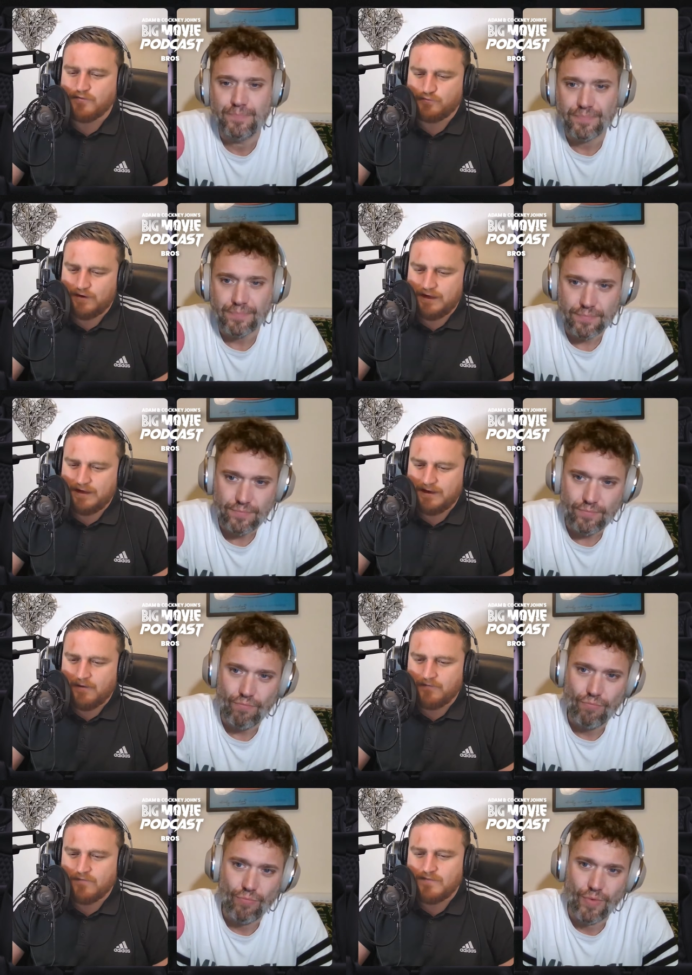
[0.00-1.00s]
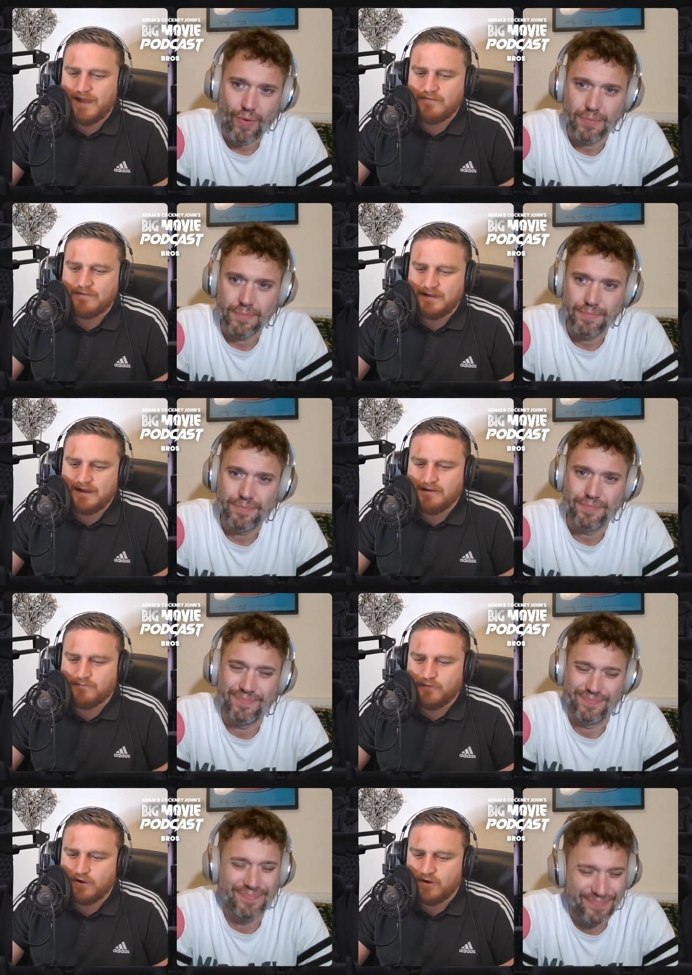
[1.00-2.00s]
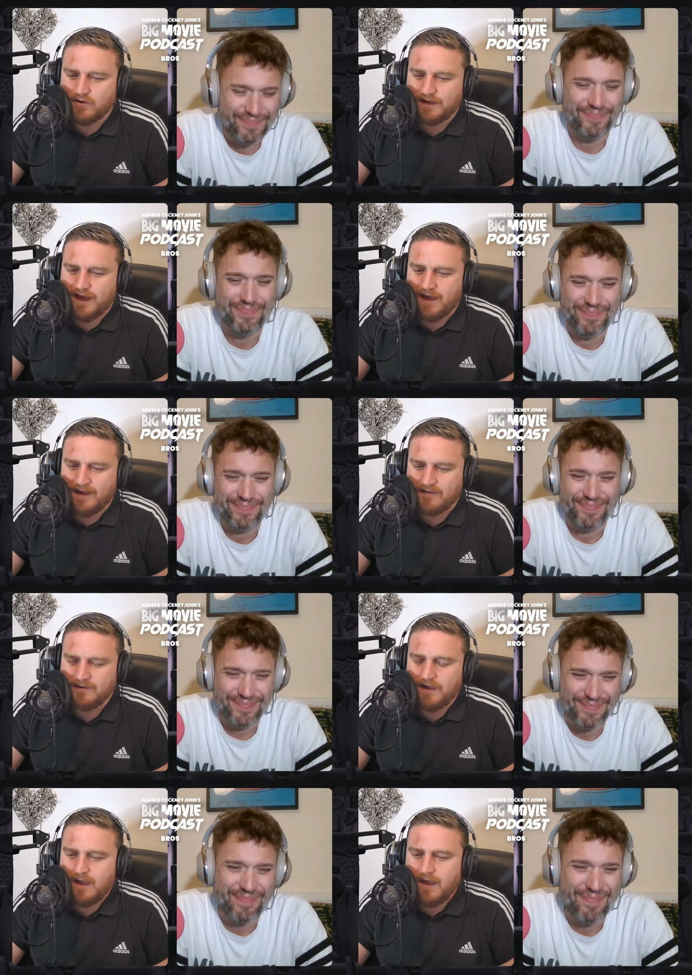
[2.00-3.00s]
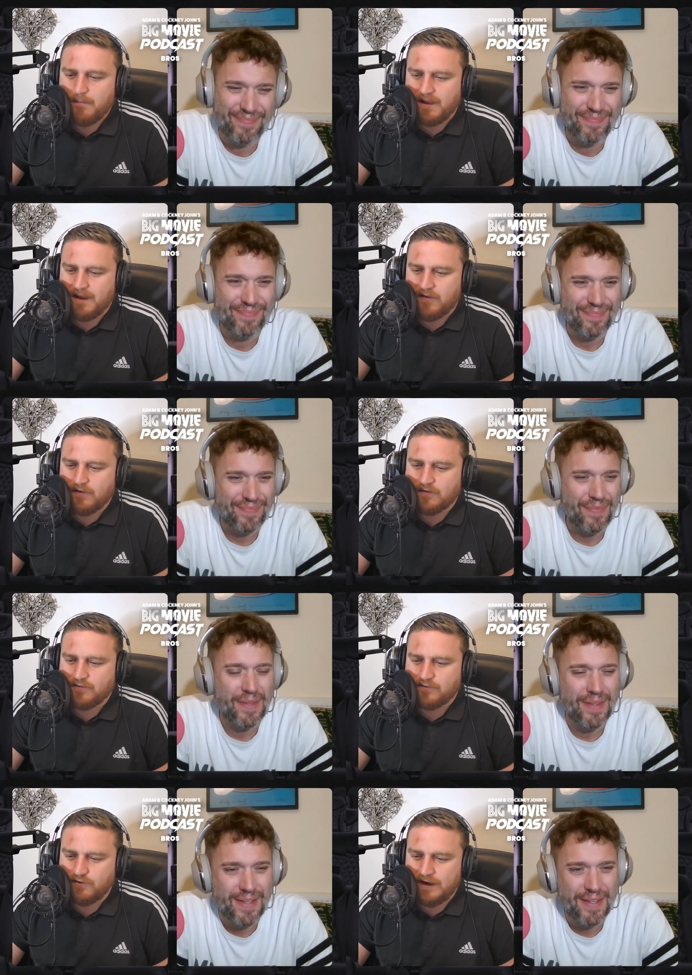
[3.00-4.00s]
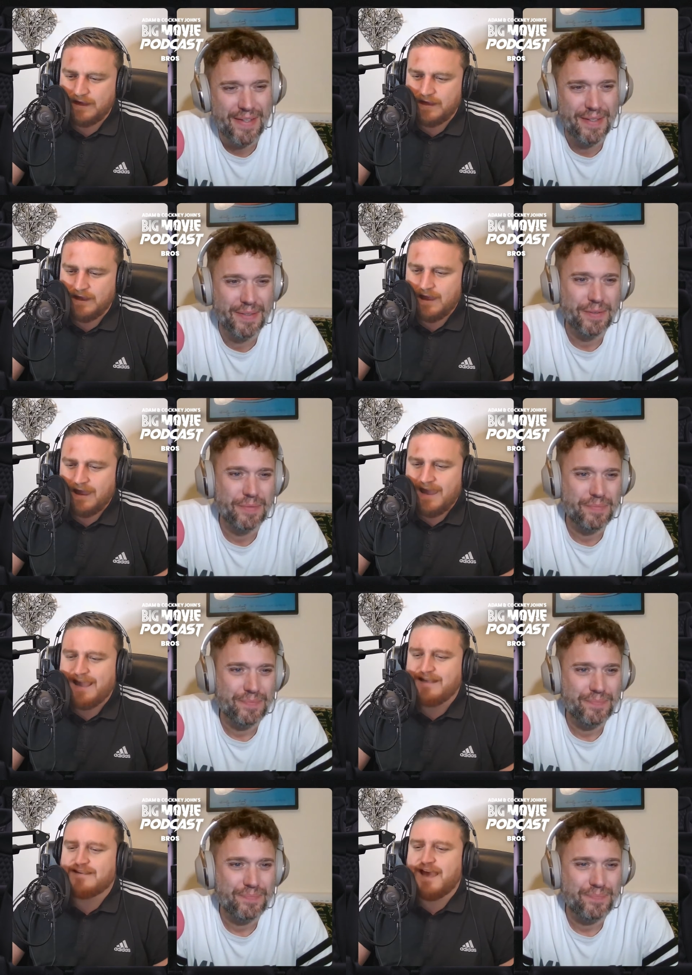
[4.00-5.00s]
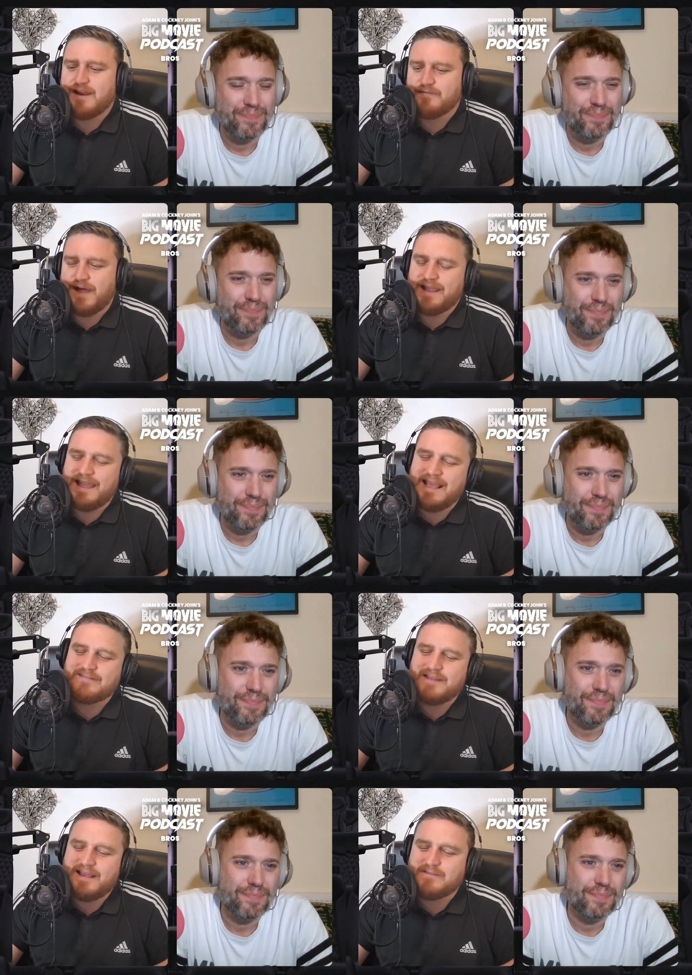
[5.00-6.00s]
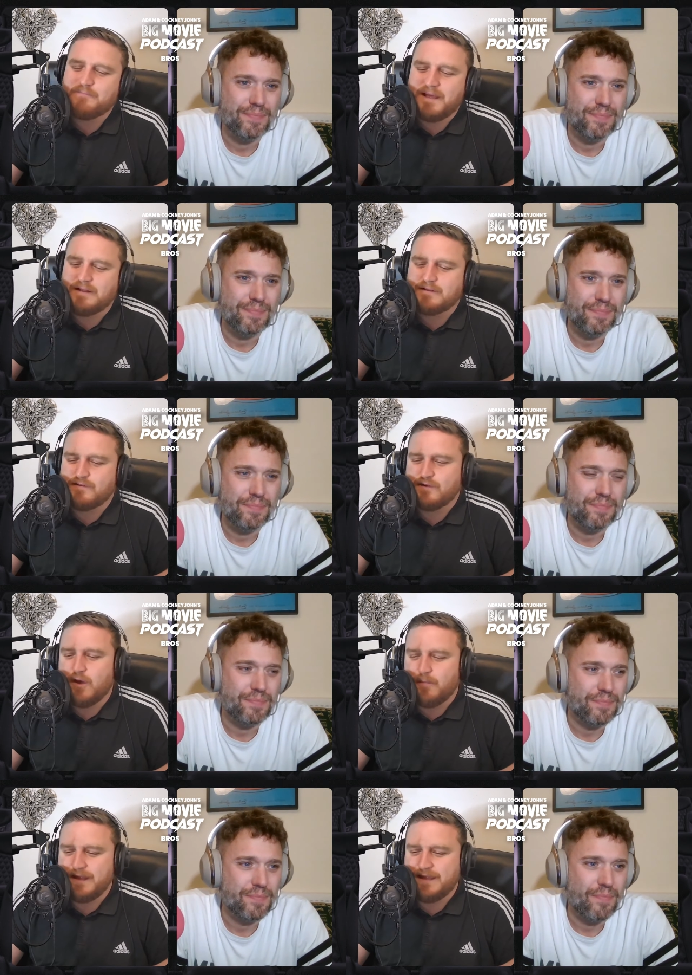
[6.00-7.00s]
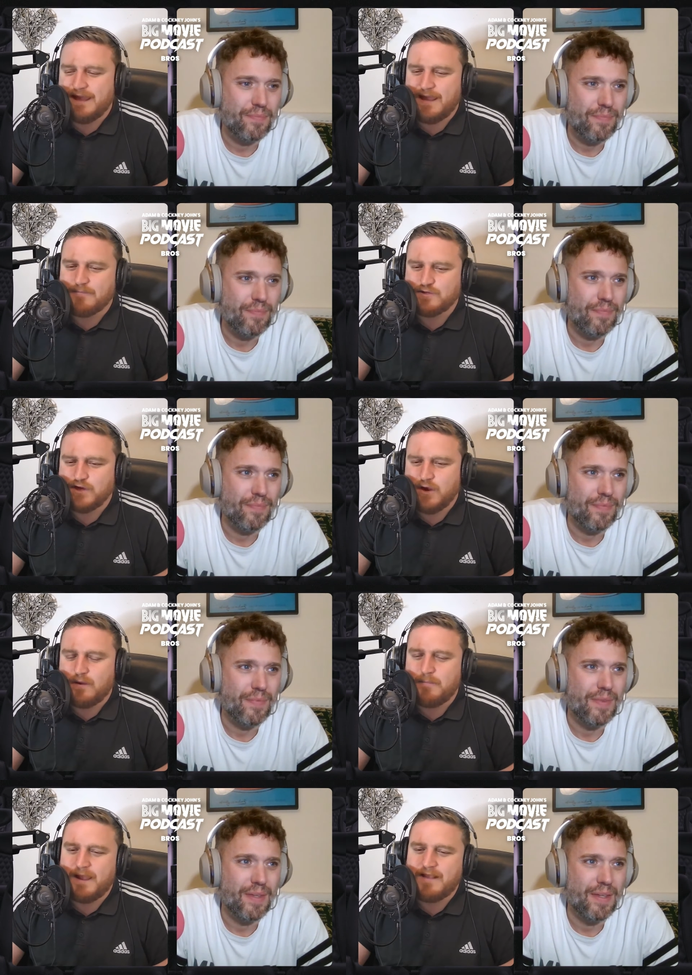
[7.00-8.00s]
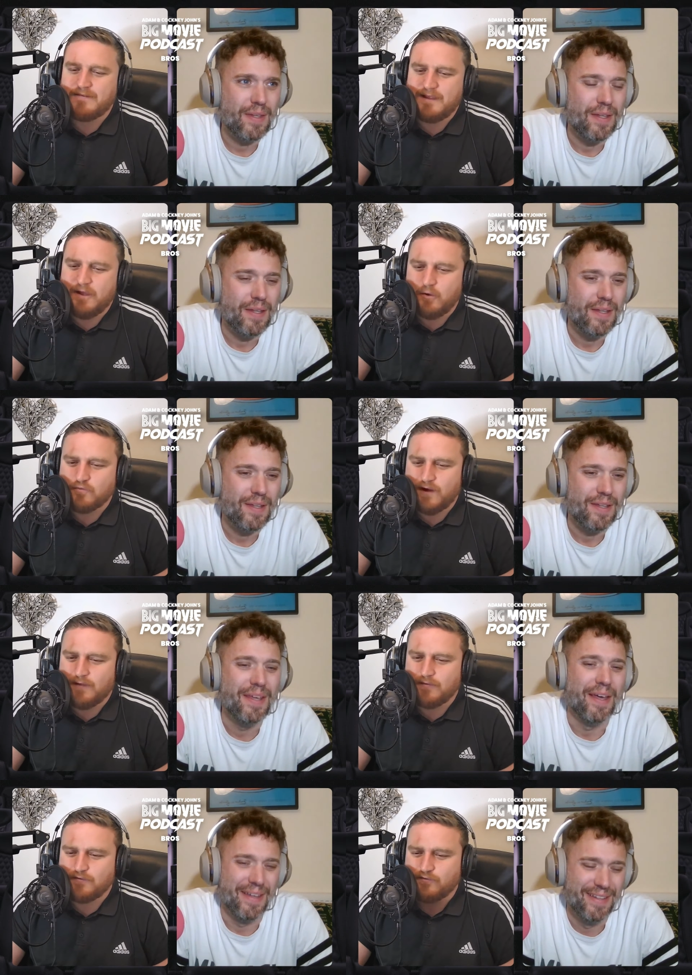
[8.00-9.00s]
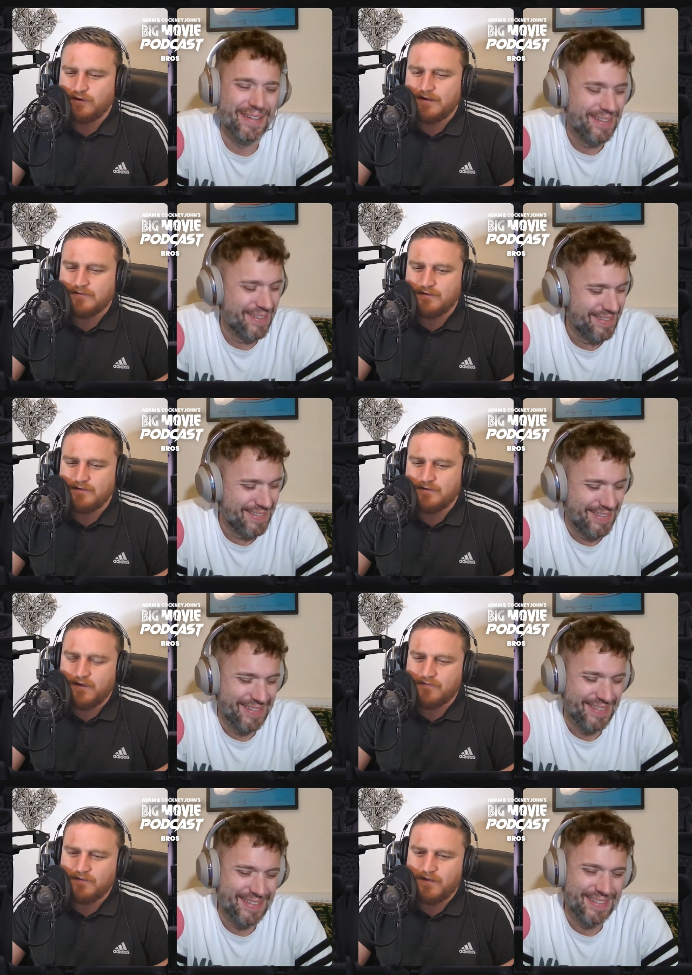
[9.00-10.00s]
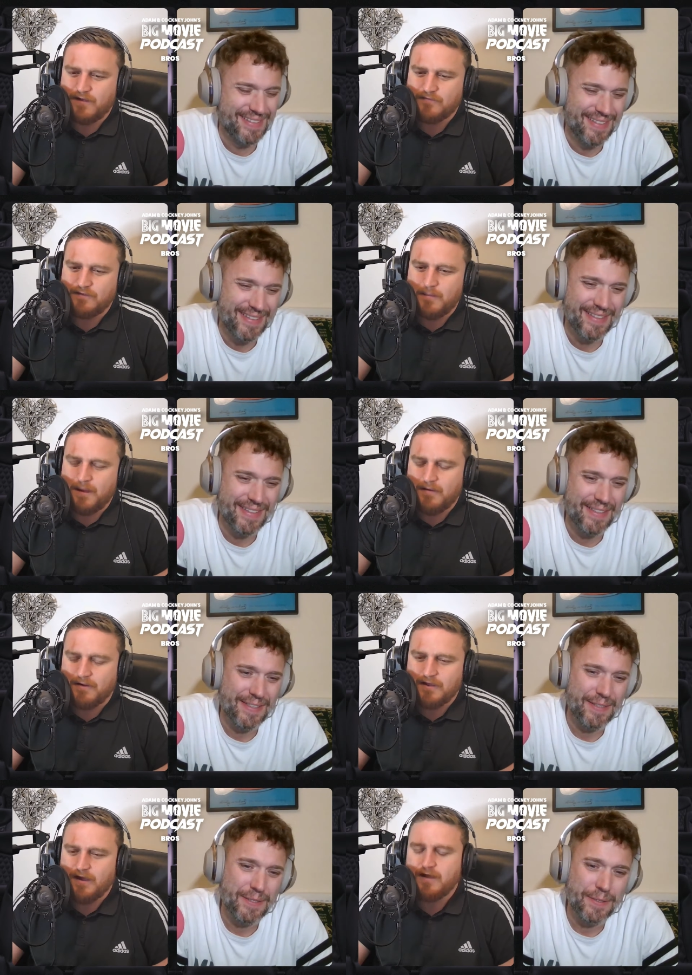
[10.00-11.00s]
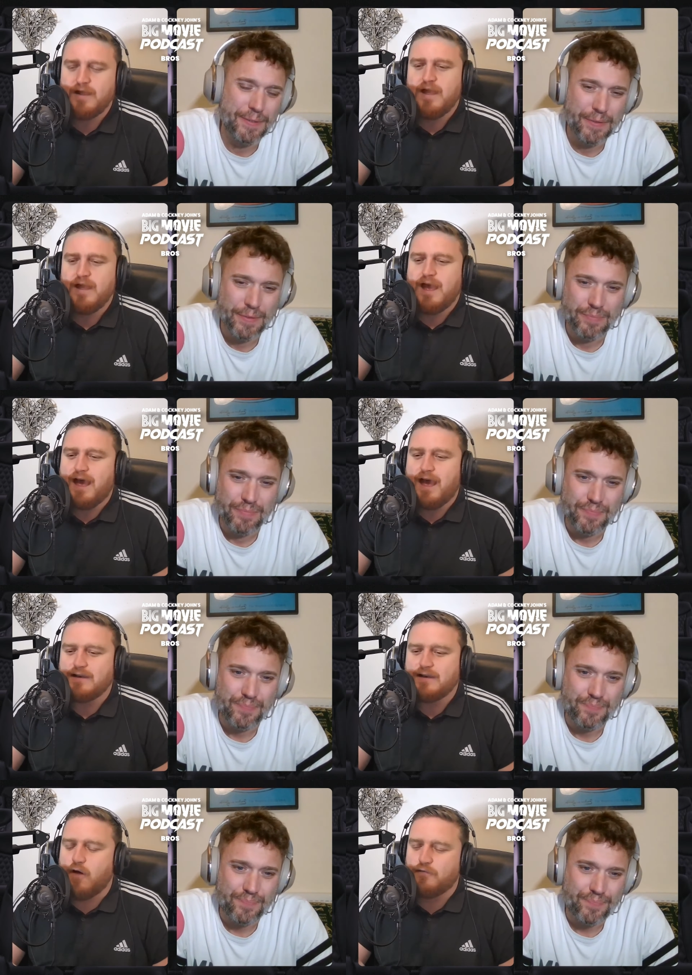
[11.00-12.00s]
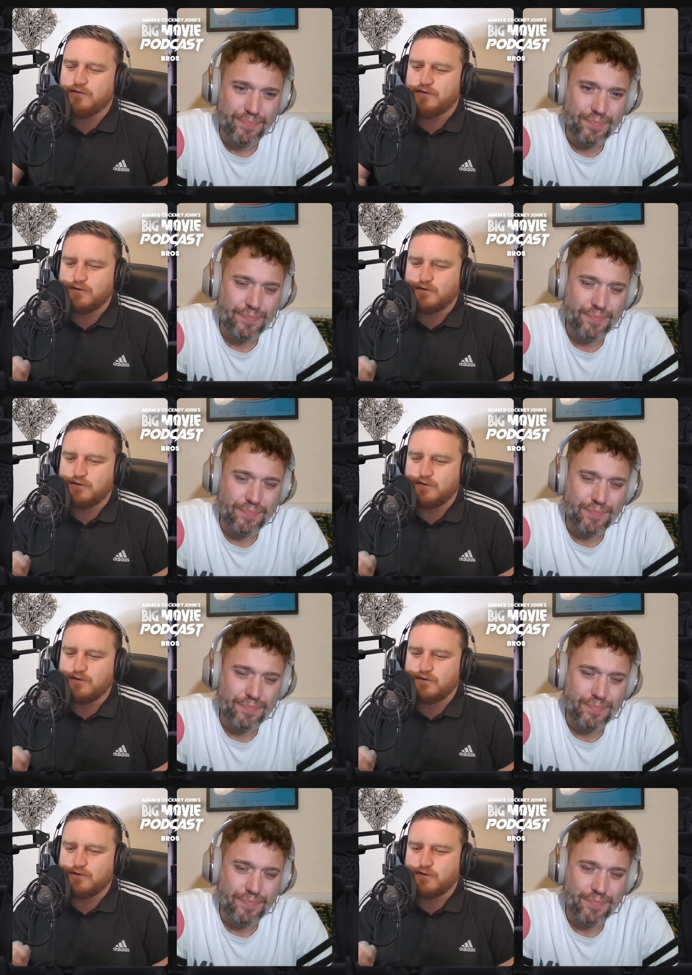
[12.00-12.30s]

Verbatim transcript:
Speaker 1: the Street. Now, if you've never seen Funny or Dies Billy on the Street, it's kind of like it's it's billed as a comedy game show. He basically goes around the streets yeah. of, of, of America and offers a